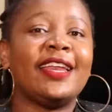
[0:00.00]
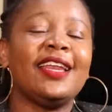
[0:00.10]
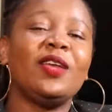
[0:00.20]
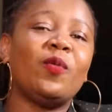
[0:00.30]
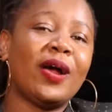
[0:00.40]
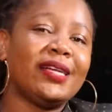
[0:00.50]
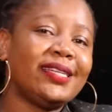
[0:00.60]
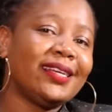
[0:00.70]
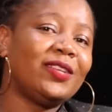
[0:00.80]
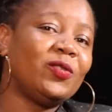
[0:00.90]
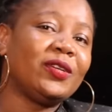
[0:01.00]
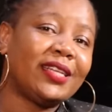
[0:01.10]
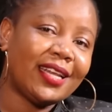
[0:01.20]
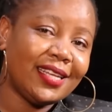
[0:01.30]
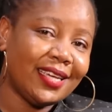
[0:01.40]
I really wanted to
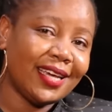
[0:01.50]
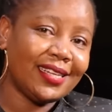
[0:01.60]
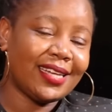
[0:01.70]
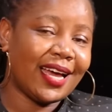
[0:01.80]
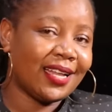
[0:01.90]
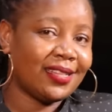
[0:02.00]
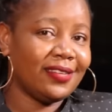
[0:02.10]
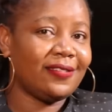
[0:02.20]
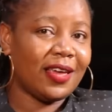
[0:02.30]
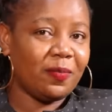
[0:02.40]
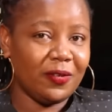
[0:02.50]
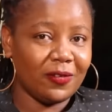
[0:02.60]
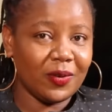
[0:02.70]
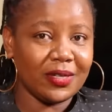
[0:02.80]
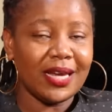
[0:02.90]
dedicate this
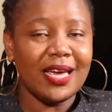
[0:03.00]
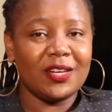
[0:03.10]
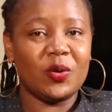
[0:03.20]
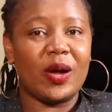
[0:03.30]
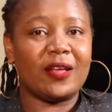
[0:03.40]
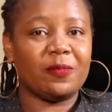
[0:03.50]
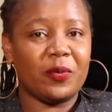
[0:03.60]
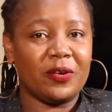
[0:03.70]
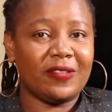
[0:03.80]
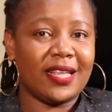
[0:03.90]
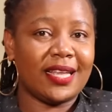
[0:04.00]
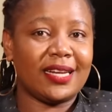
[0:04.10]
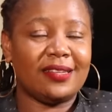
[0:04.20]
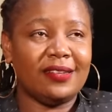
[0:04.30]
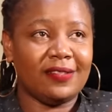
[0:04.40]
episode to a sponsor
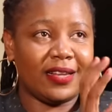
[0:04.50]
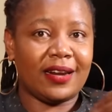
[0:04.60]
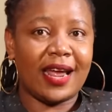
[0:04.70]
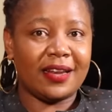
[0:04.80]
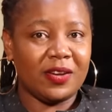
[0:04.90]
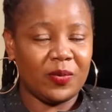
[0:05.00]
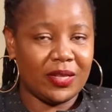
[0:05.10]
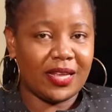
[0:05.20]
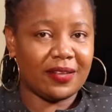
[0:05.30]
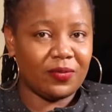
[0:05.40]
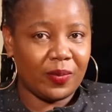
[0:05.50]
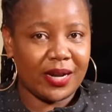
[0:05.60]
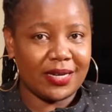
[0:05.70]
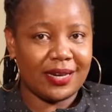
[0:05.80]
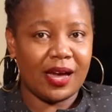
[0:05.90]
that is running with us
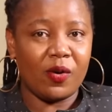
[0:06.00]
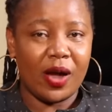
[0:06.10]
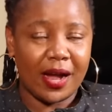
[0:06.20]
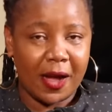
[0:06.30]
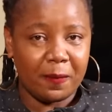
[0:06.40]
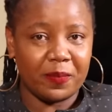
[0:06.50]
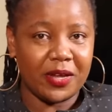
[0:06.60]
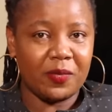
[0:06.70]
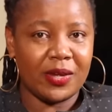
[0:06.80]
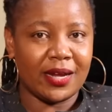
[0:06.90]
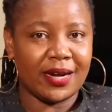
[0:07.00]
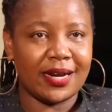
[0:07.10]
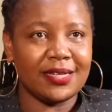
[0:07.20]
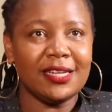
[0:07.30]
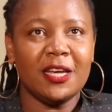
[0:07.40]
right now, a campaign campaign we are
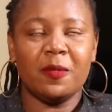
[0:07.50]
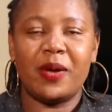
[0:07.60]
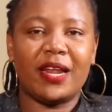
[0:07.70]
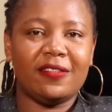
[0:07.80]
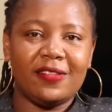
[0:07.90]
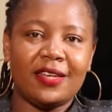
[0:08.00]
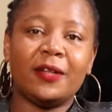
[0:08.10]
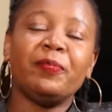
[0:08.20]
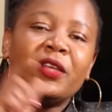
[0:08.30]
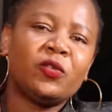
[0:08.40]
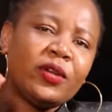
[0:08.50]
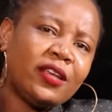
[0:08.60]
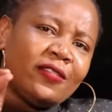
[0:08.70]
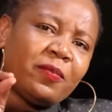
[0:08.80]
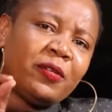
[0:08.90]
running. But I said,
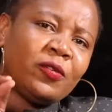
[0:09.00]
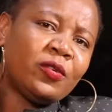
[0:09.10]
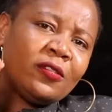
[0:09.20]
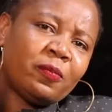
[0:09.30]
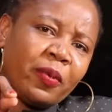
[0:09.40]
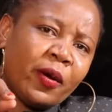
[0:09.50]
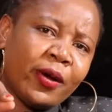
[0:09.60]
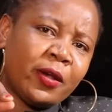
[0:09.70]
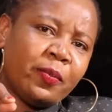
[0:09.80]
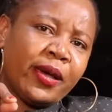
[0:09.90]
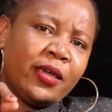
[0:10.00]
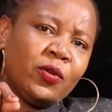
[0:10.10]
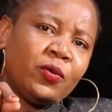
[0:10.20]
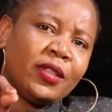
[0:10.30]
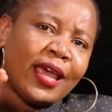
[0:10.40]
today's episode is powered by
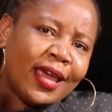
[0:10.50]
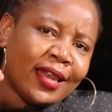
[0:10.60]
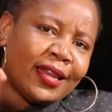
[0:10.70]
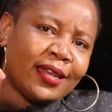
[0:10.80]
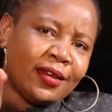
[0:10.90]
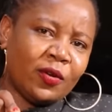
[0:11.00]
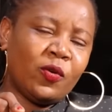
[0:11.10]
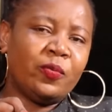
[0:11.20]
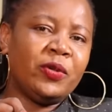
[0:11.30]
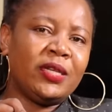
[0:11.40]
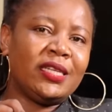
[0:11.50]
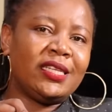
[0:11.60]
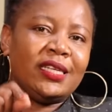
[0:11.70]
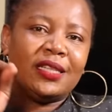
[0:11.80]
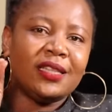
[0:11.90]
you, the LNN
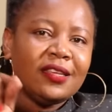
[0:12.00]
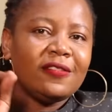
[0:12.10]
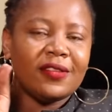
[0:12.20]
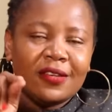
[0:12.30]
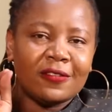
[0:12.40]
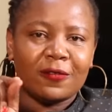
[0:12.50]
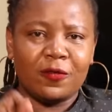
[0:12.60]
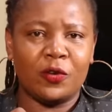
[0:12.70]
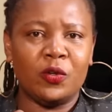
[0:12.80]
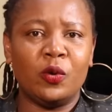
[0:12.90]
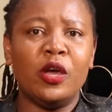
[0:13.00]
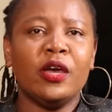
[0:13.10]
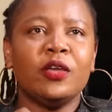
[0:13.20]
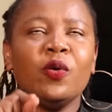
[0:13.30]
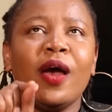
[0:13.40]
community. This is for you.
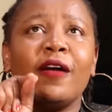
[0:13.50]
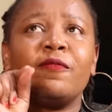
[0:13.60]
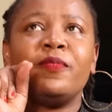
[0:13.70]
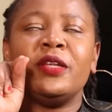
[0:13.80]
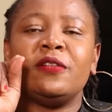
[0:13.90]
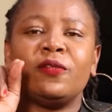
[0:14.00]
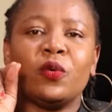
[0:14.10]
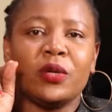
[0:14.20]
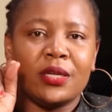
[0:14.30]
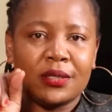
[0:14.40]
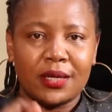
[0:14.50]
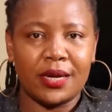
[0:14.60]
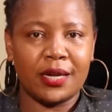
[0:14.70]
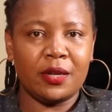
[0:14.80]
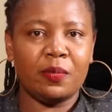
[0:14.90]
You have been so
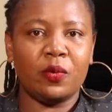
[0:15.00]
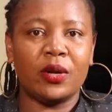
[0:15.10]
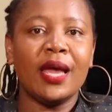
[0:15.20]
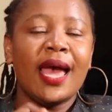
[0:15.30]
incredible.